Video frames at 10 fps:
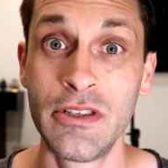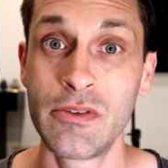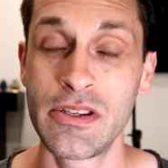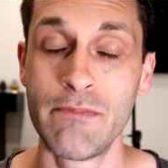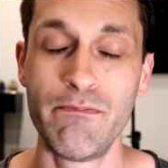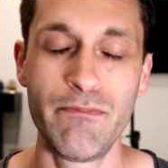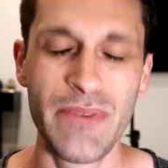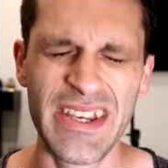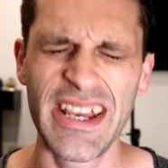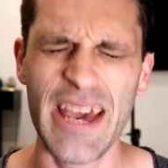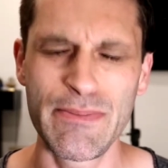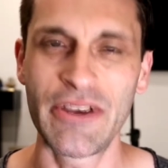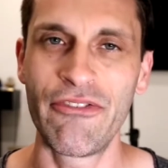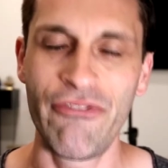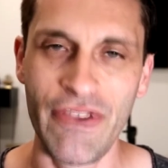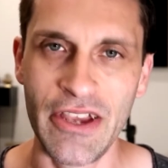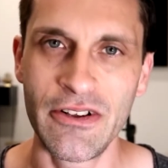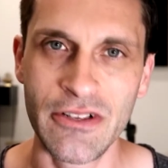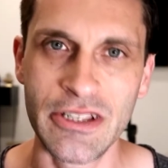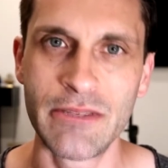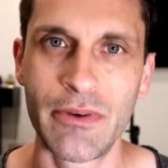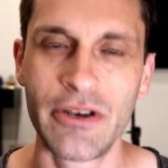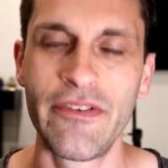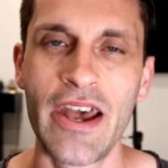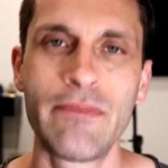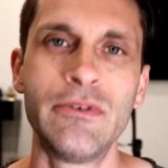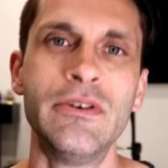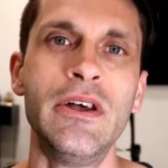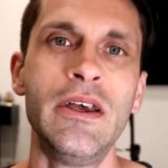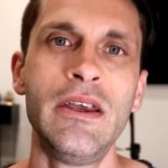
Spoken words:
there was a big epic fail on the part of Apple.